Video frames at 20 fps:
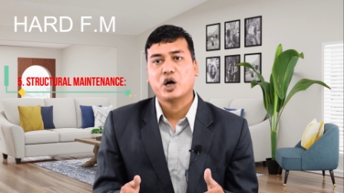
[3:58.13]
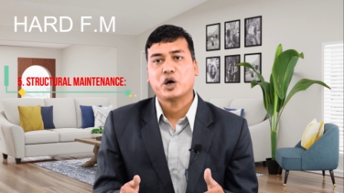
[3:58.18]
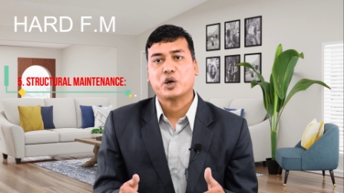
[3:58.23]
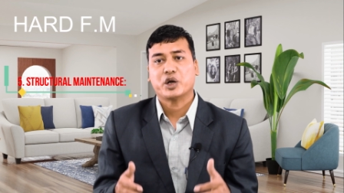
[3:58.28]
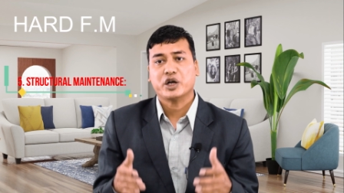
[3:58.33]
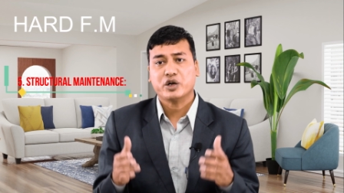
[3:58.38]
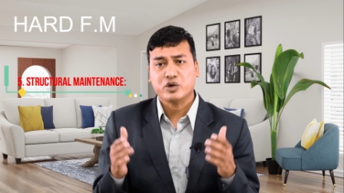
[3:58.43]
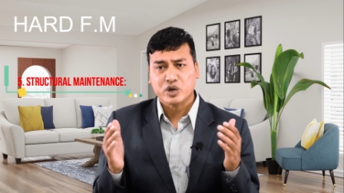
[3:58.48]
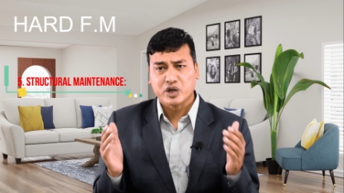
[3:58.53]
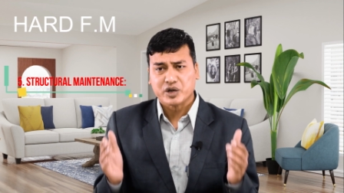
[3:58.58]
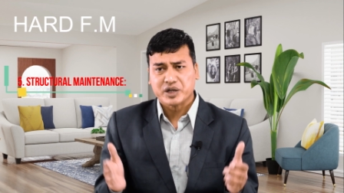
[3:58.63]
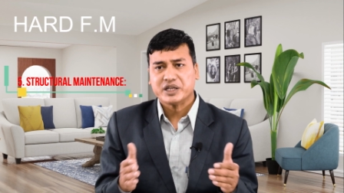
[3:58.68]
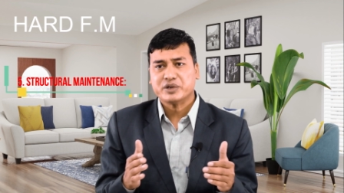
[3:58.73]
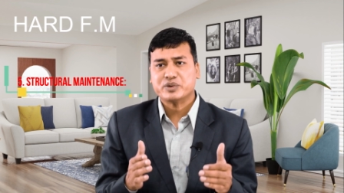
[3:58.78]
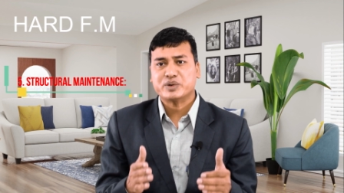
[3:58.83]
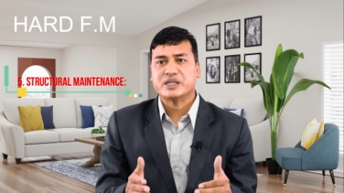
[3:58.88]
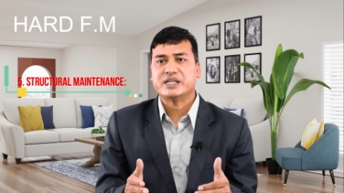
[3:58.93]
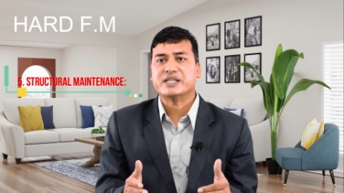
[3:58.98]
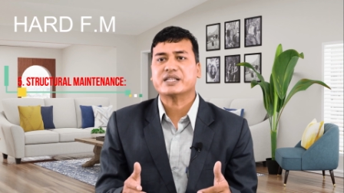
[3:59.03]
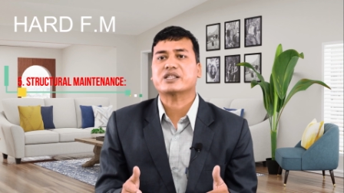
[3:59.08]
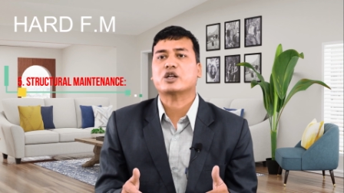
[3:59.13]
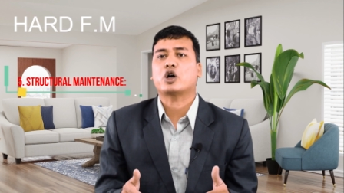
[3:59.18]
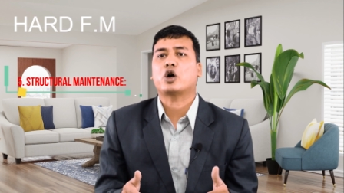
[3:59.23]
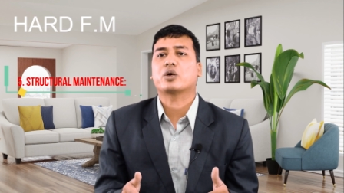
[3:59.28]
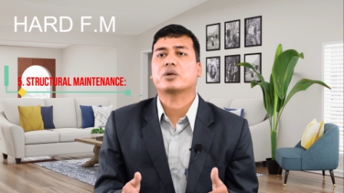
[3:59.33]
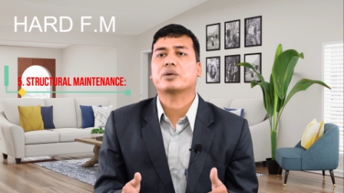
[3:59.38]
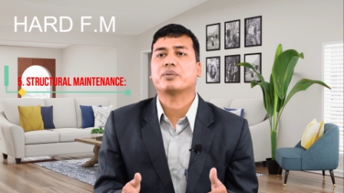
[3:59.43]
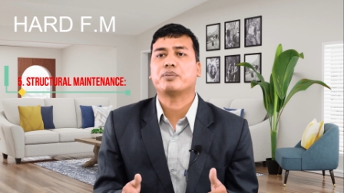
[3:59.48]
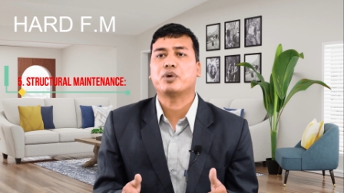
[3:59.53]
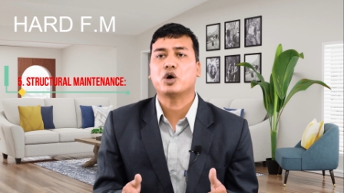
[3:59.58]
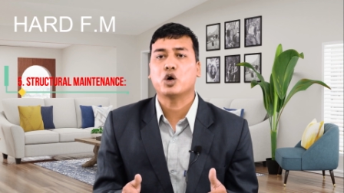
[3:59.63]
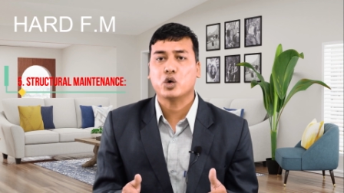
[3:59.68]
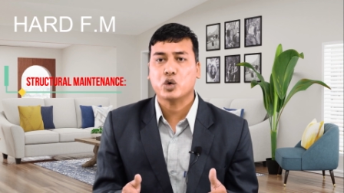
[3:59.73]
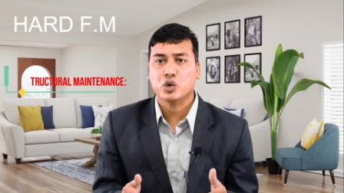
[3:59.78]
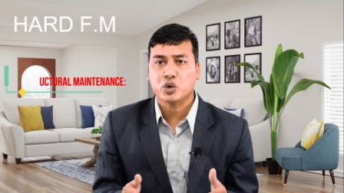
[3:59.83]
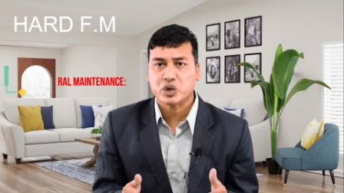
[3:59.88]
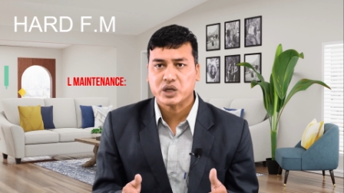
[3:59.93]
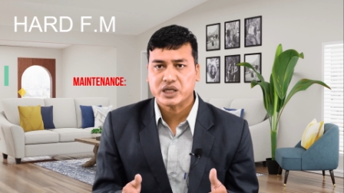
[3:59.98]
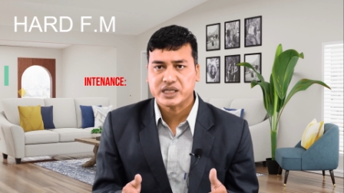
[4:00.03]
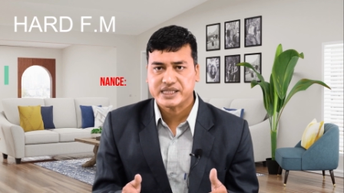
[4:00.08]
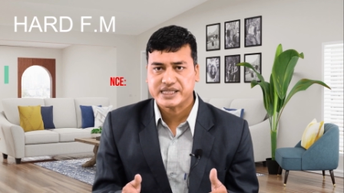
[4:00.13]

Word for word: Regular usage or the poor